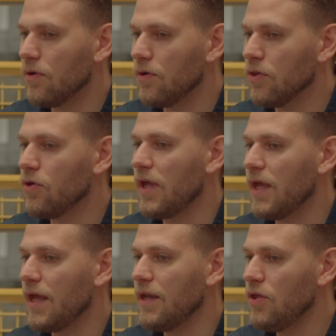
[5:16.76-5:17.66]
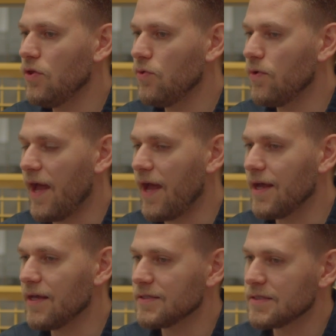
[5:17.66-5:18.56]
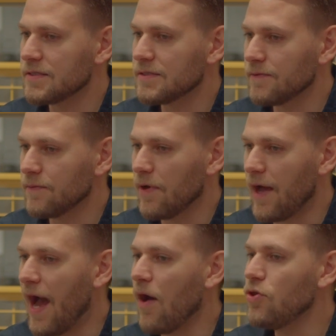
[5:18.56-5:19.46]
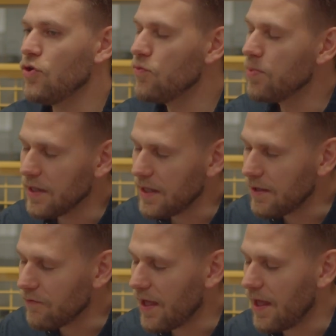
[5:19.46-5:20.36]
looking at you as how you believe